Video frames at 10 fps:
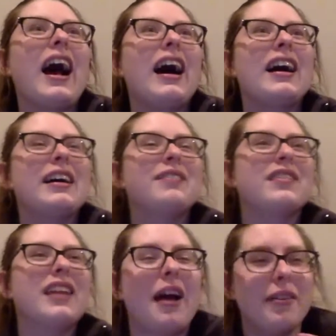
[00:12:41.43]

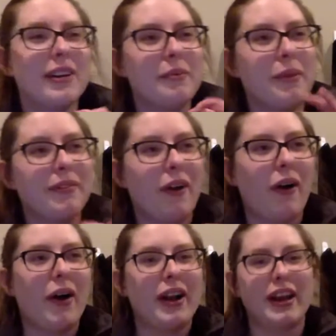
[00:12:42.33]
Now we're going to move
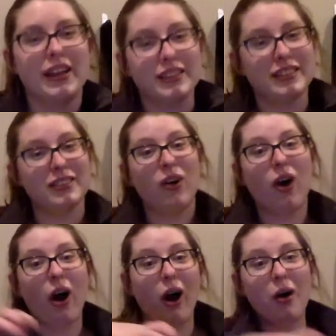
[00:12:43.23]
on into
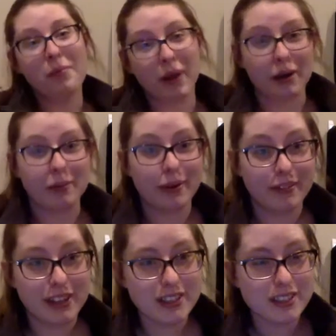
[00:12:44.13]
Hallmark
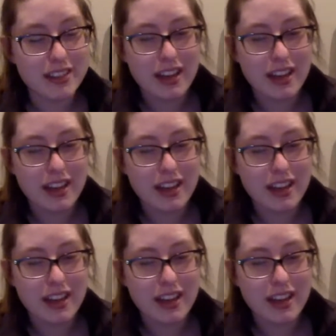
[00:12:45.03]
movies,